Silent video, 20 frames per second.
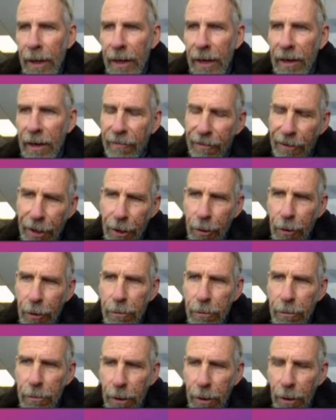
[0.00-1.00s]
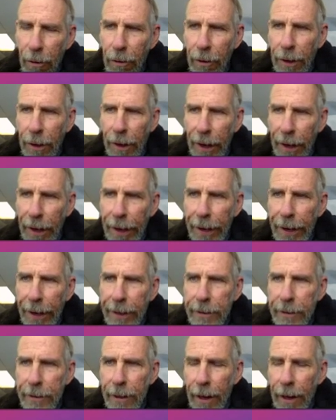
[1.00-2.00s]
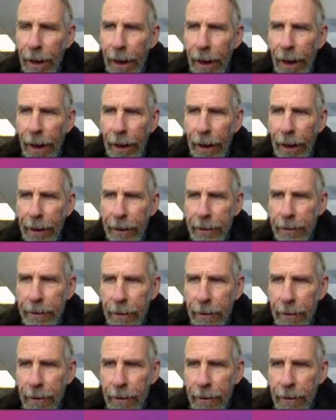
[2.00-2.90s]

if you go ahead and